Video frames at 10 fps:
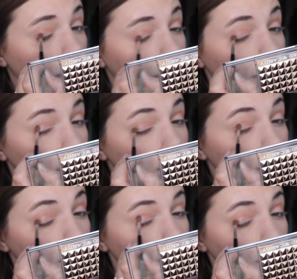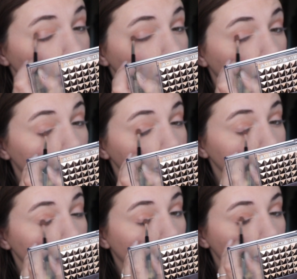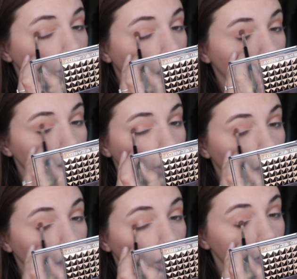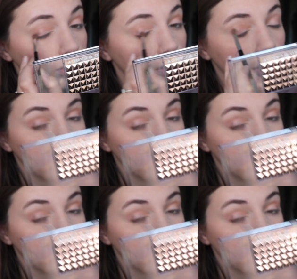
and it gave me enough color off